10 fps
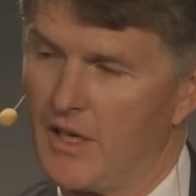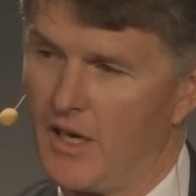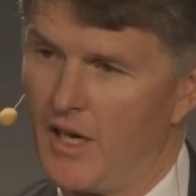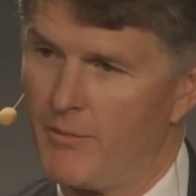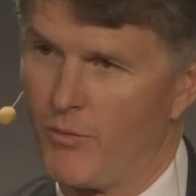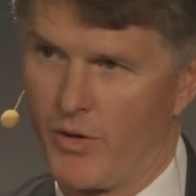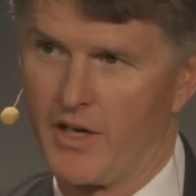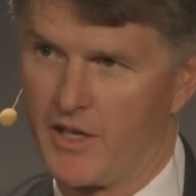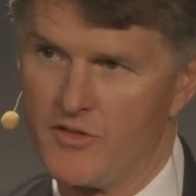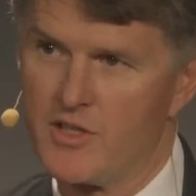um, and we're
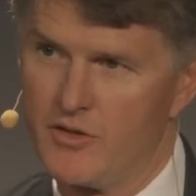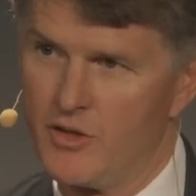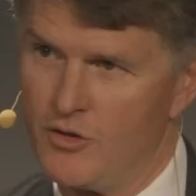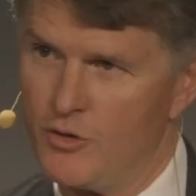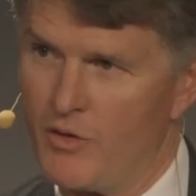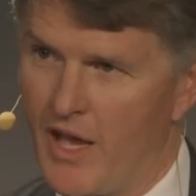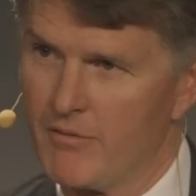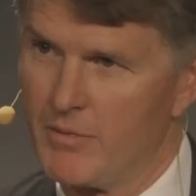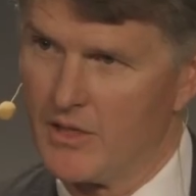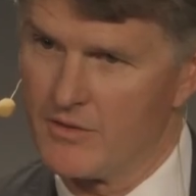going to continue to do
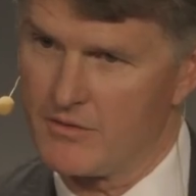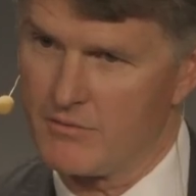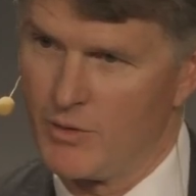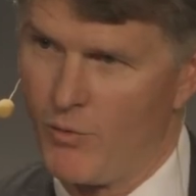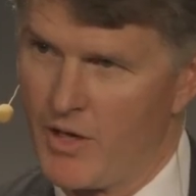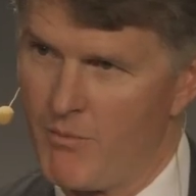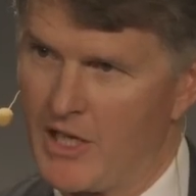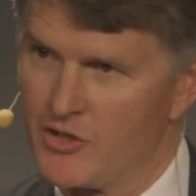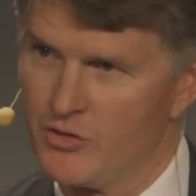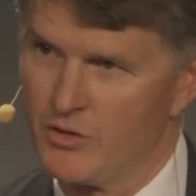that because we want to
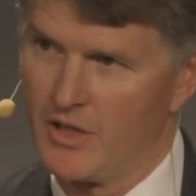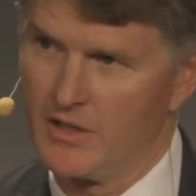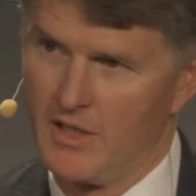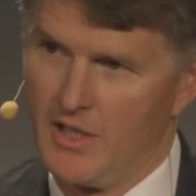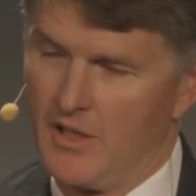make sure